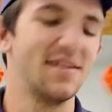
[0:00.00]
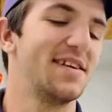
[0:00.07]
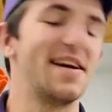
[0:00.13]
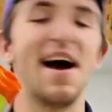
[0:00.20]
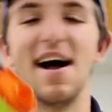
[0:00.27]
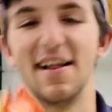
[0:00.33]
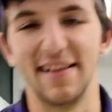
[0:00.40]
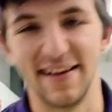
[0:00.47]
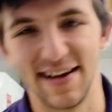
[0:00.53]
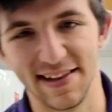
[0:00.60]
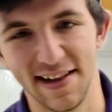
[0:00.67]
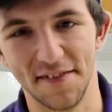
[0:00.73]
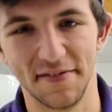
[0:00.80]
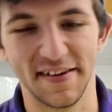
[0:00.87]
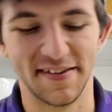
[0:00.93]
Golly, I
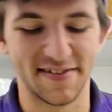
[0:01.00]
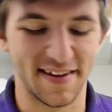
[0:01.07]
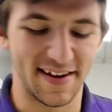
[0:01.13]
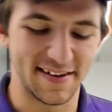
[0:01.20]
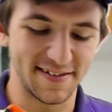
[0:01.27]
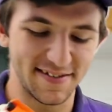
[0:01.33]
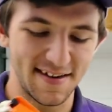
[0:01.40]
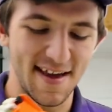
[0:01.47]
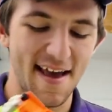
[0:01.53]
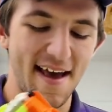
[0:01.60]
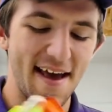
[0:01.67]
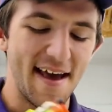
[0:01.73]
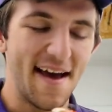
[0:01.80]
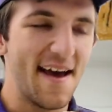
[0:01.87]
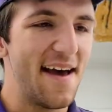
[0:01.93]
love these things.
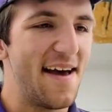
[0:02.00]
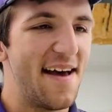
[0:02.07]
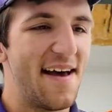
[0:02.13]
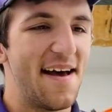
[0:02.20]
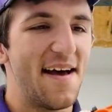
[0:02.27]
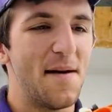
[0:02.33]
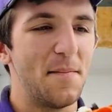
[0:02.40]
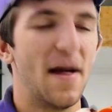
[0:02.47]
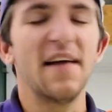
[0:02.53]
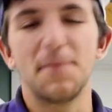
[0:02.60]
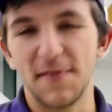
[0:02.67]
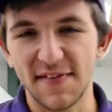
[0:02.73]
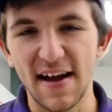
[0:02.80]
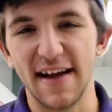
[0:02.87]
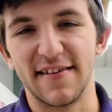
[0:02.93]
That's
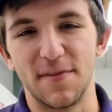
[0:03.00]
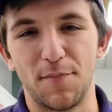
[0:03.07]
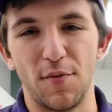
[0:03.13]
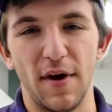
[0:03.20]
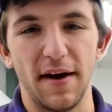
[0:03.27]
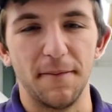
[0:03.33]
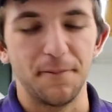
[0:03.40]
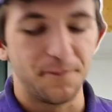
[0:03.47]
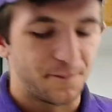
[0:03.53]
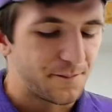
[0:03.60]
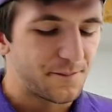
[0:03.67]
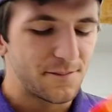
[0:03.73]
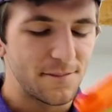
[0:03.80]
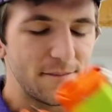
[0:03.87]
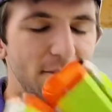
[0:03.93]
besides the point.
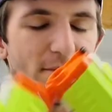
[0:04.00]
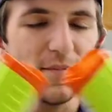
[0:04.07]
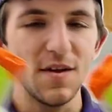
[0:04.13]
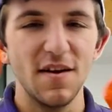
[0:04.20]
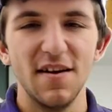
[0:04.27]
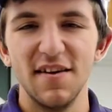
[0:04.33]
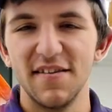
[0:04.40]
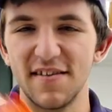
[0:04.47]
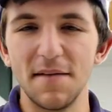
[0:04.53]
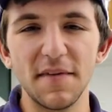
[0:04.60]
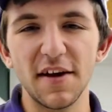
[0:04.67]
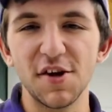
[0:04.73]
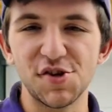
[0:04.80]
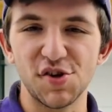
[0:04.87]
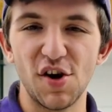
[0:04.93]

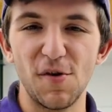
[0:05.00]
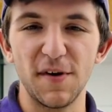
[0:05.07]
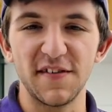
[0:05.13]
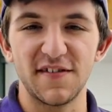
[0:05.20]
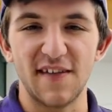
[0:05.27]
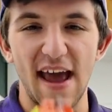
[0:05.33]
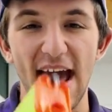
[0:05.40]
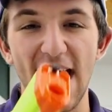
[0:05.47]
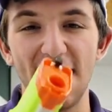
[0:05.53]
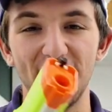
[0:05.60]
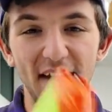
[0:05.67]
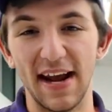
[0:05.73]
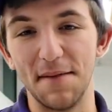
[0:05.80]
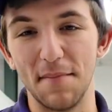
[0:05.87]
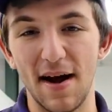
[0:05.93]
Something you should always
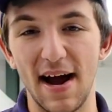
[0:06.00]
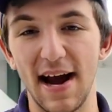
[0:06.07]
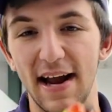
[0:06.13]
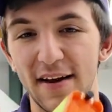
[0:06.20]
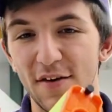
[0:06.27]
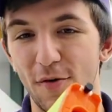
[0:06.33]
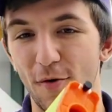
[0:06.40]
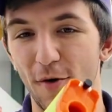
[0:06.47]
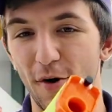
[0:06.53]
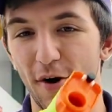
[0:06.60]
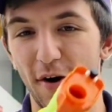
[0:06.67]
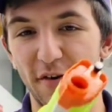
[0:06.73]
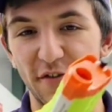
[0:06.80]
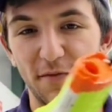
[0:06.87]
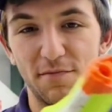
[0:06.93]
have in mind,
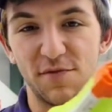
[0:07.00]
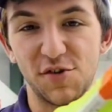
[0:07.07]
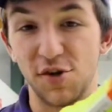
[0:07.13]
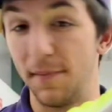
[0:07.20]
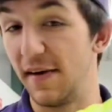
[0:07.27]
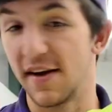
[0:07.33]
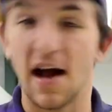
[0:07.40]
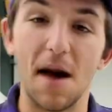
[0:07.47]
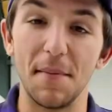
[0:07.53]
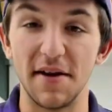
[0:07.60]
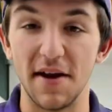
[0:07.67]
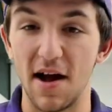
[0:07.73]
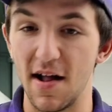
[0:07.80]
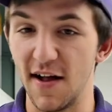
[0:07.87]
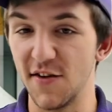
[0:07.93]
or should be
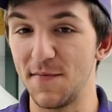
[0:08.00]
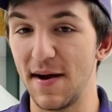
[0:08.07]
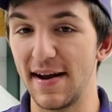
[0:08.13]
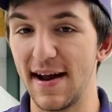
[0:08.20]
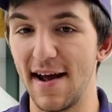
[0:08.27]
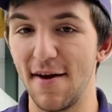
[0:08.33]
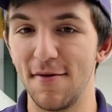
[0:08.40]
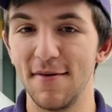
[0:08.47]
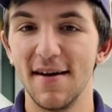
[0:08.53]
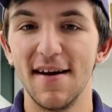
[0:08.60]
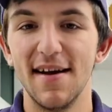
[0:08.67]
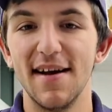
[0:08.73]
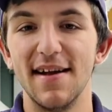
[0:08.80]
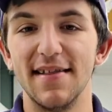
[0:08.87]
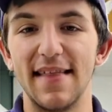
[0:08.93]
common knowledge by now,
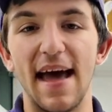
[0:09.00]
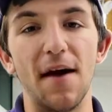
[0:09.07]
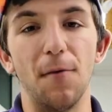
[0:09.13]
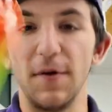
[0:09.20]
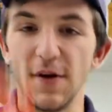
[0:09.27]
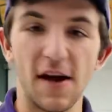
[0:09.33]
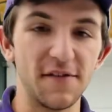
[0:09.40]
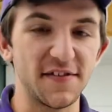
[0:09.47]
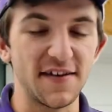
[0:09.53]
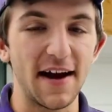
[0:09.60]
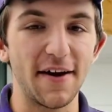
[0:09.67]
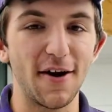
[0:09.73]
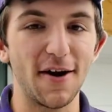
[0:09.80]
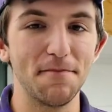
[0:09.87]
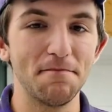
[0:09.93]
that when you have a
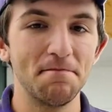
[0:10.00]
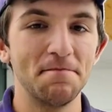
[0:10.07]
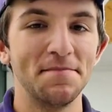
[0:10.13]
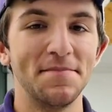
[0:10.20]
sidearm,